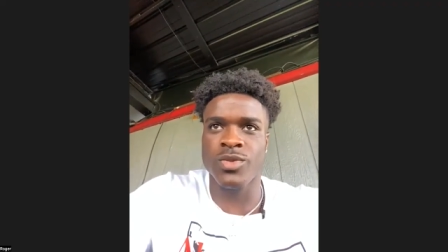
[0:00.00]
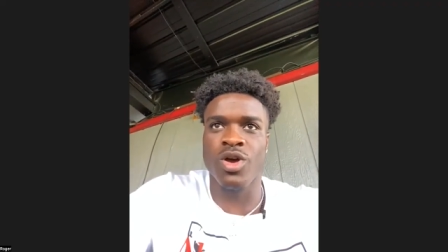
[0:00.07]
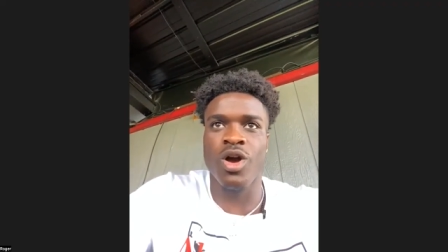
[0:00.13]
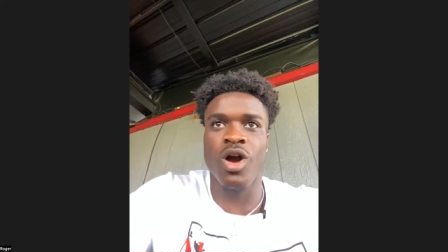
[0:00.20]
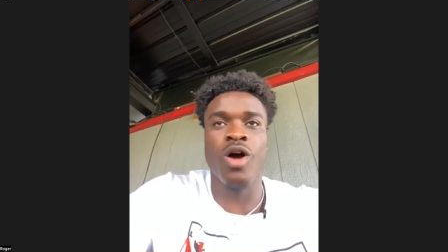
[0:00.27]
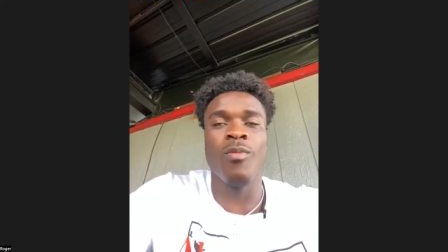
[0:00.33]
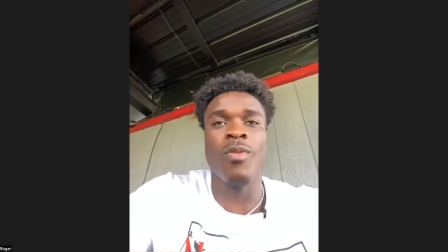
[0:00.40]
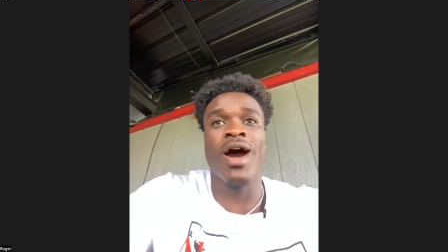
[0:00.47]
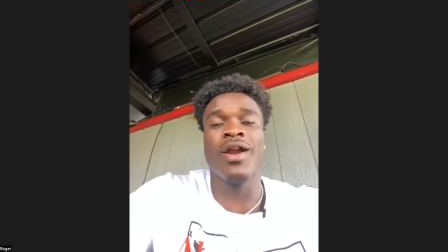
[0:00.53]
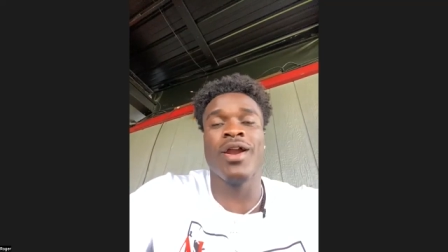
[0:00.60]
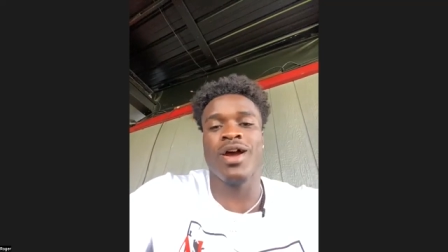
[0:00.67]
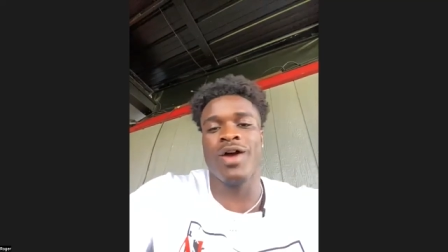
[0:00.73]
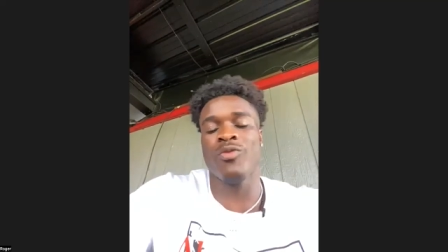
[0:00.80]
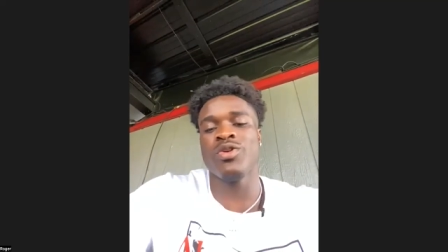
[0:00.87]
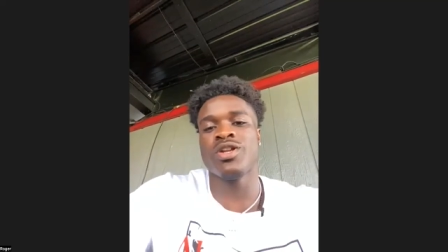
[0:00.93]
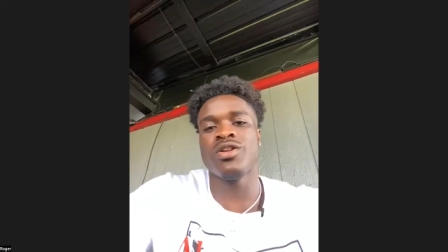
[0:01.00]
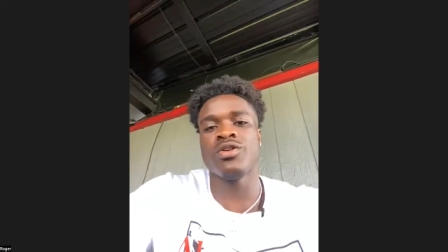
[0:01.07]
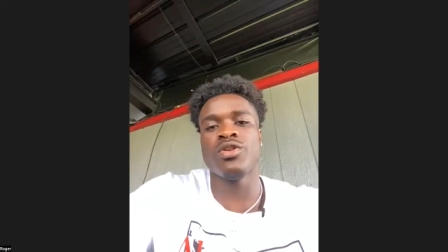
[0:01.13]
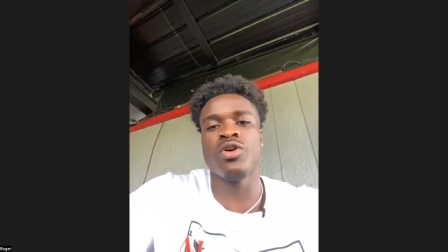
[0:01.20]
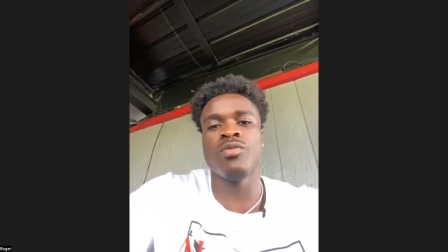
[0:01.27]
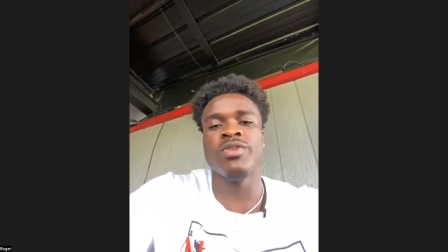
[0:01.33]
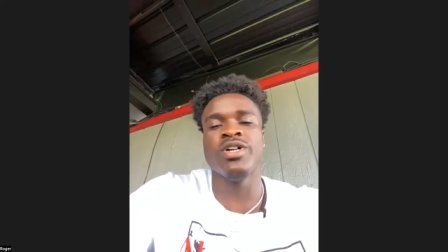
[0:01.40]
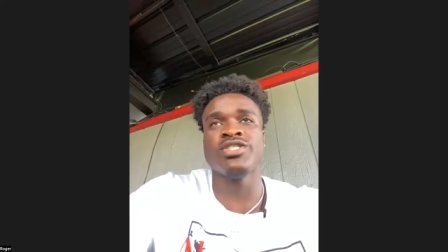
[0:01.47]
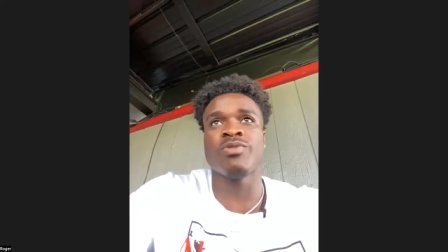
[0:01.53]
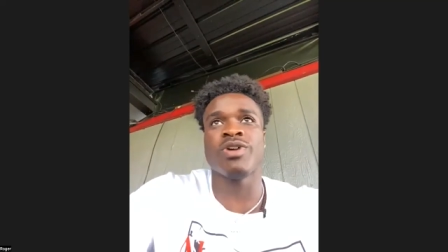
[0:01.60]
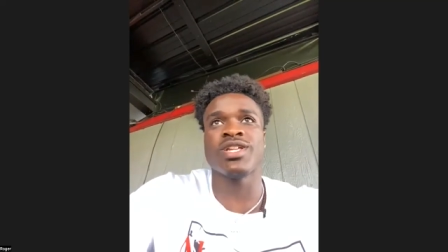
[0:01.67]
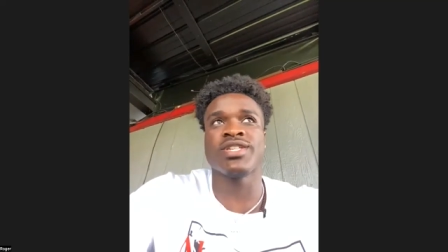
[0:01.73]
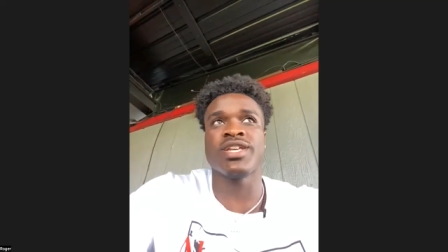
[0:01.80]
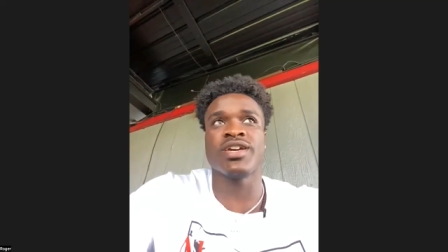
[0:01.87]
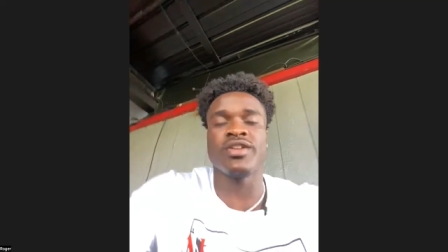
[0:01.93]
I really don't know much about
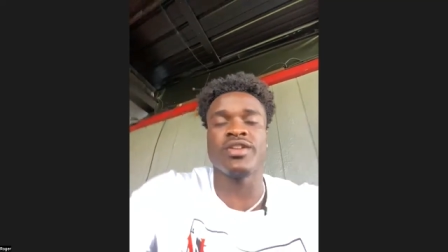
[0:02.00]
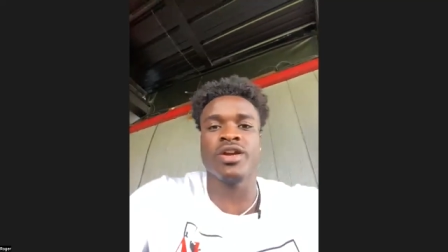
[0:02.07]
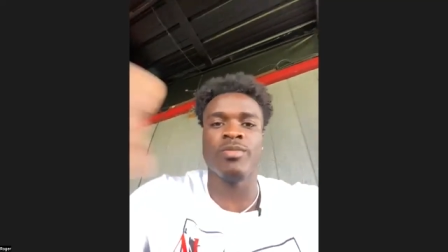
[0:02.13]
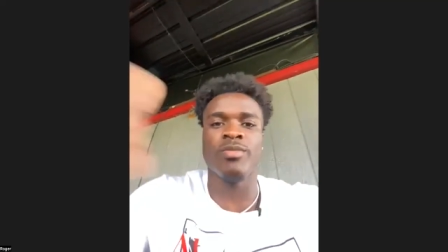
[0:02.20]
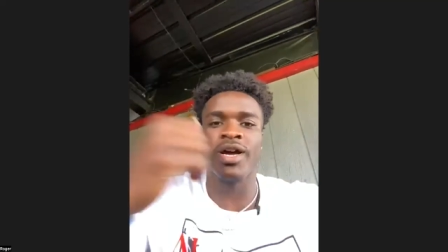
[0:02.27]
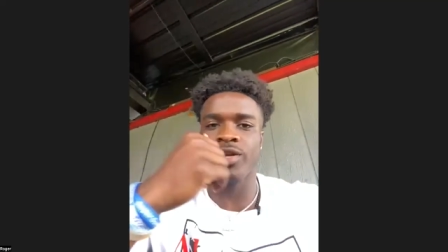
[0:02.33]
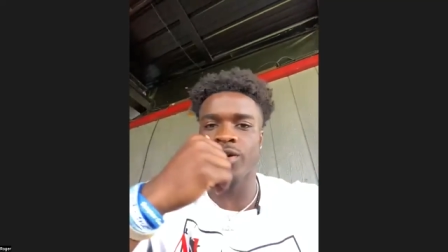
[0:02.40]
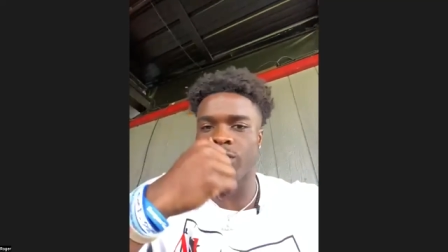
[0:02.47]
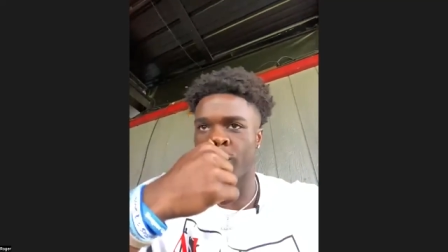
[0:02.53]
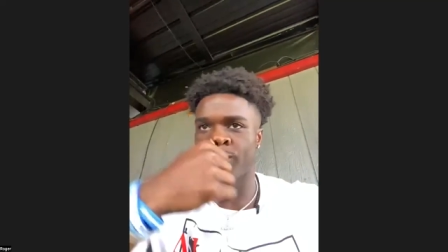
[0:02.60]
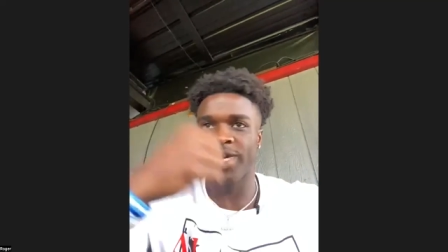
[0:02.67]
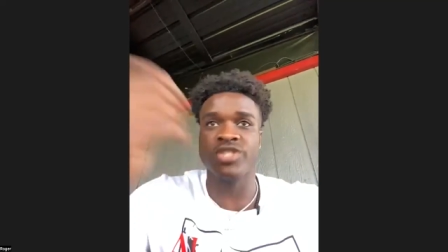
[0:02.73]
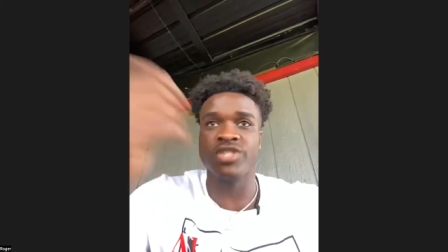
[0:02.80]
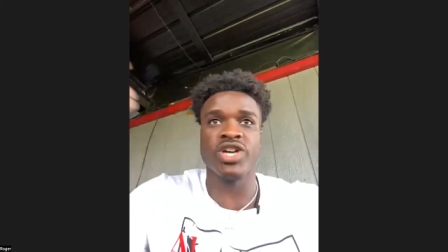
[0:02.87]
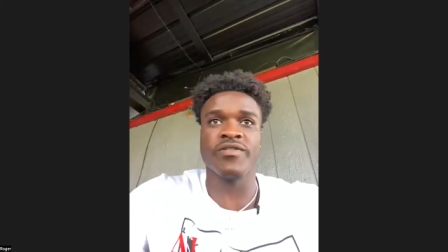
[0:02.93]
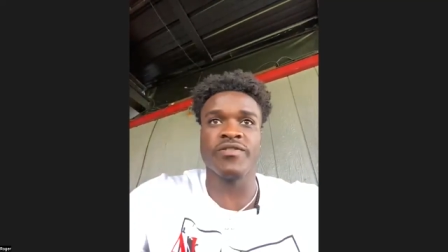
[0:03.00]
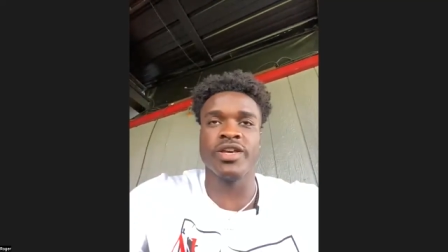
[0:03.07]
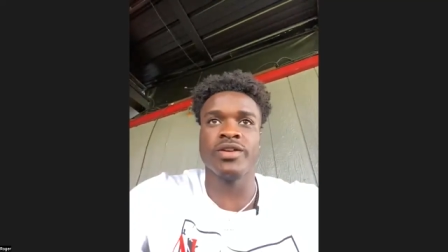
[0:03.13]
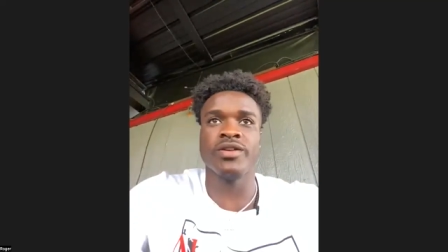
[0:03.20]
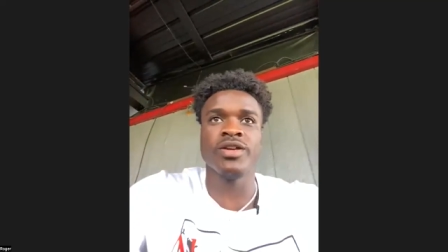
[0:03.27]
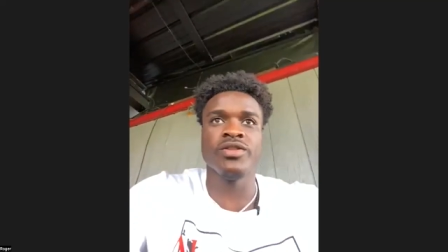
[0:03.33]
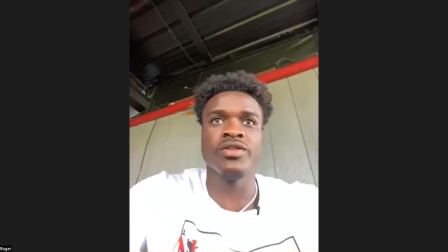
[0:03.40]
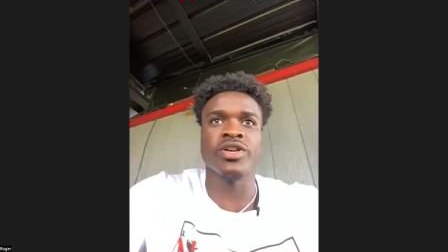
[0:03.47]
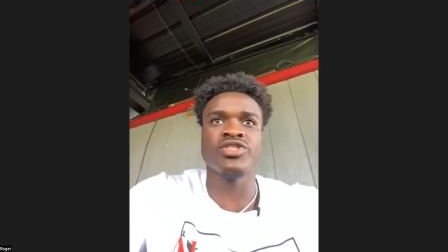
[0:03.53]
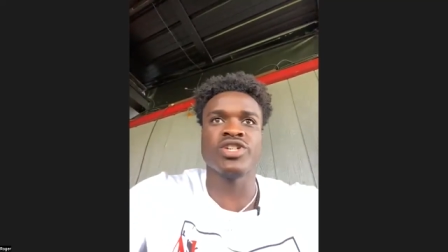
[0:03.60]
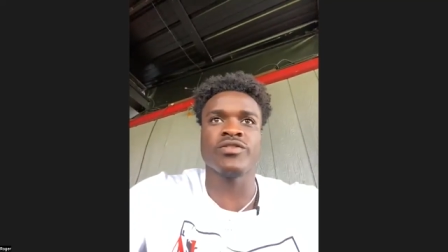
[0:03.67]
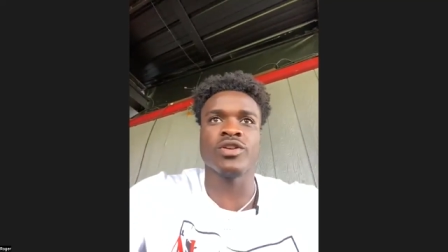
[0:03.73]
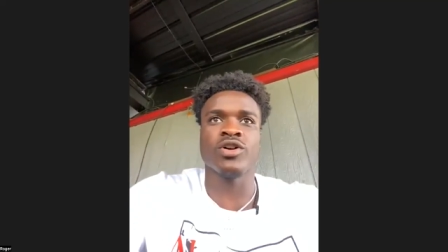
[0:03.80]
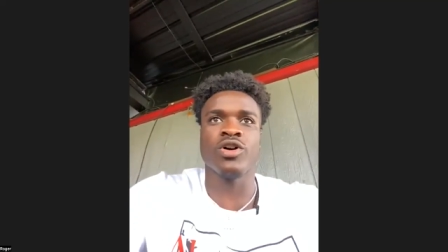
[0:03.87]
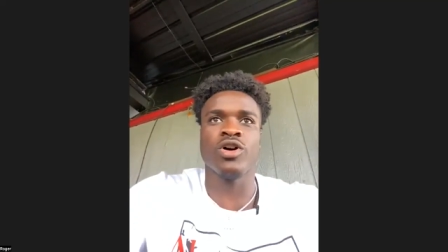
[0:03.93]
the secondary, but I know they drafted
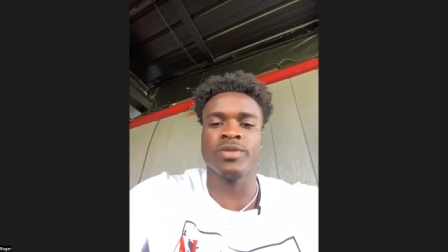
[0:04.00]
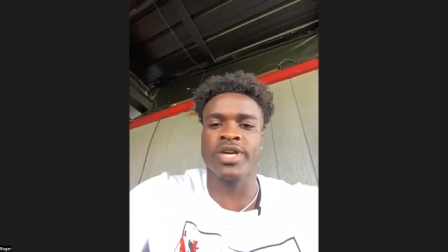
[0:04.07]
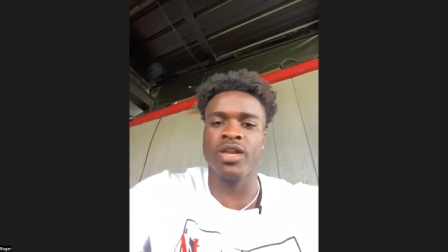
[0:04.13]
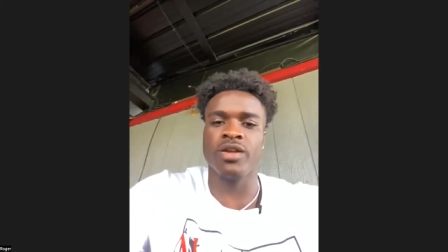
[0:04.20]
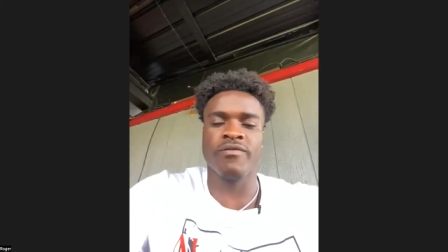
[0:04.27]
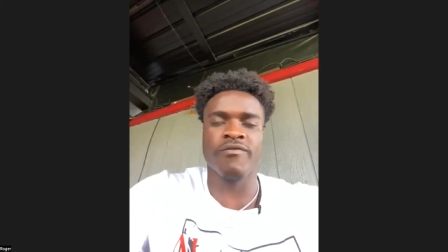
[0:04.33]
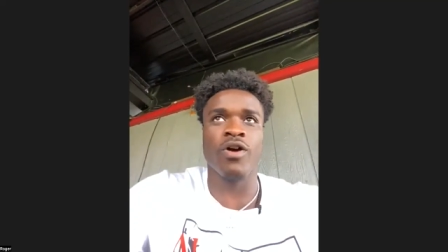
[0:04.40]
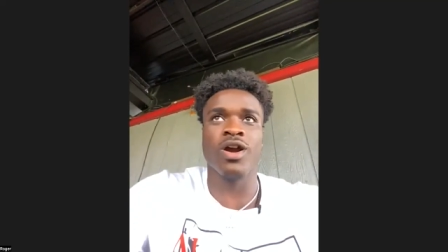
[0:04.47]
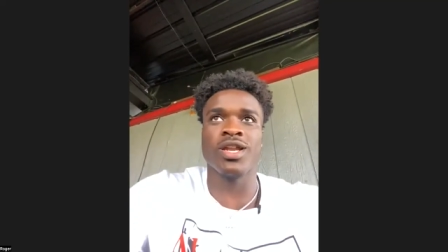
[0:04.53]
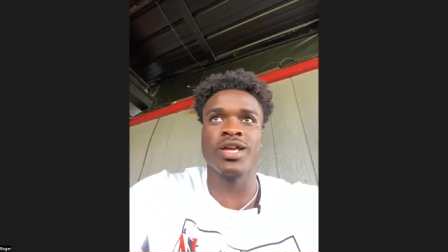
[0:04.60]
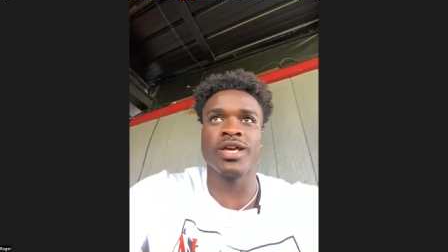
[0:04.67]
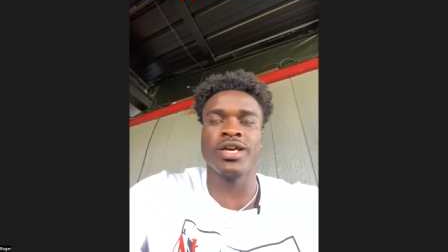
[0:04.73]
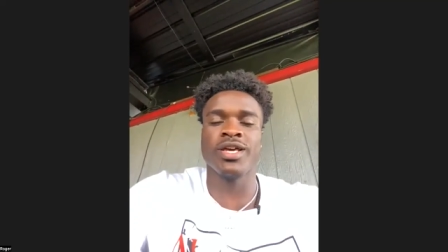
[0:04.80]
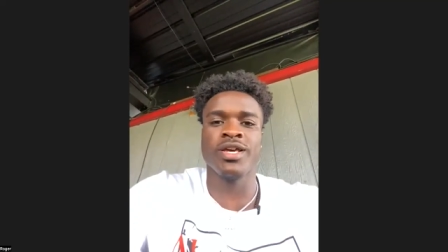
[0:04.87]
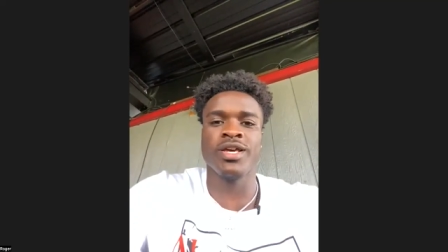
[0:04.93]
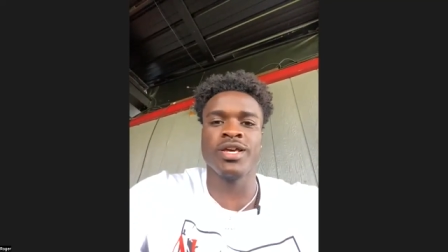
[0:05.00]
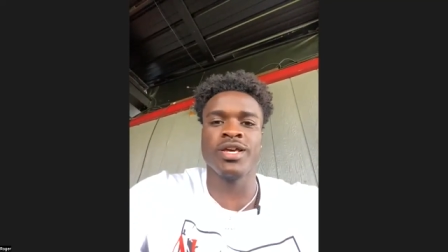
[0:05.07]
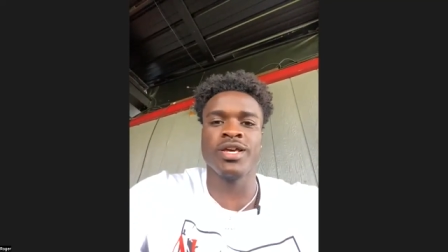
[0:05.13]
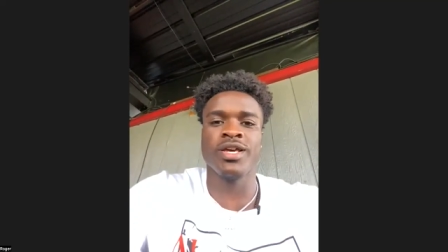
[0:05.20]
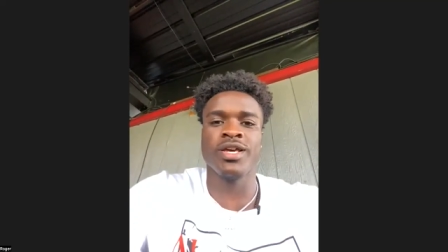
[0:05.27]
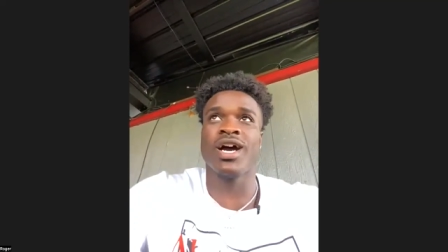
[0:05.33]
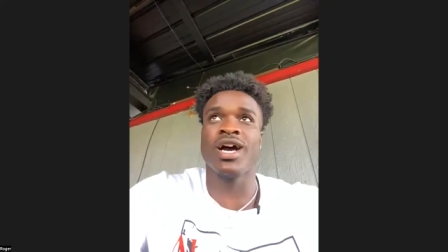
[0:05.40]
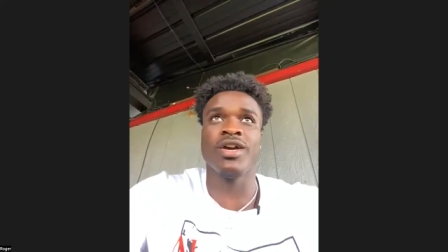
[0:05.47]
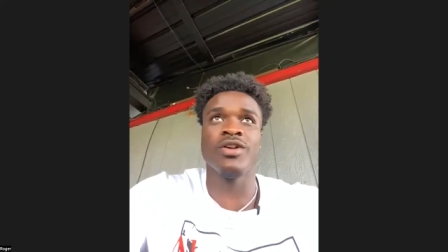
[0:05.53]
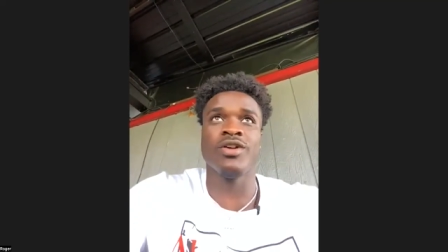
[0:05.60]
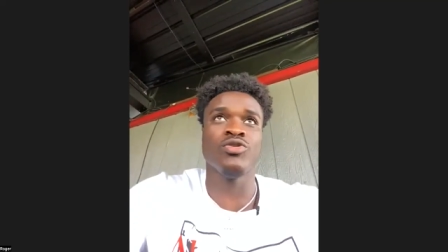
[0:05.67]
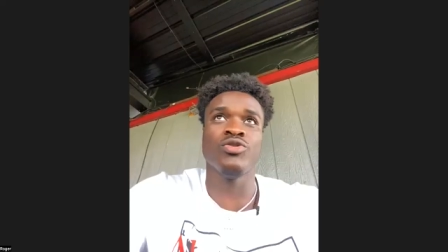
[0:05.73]
Caleb Farley, a guy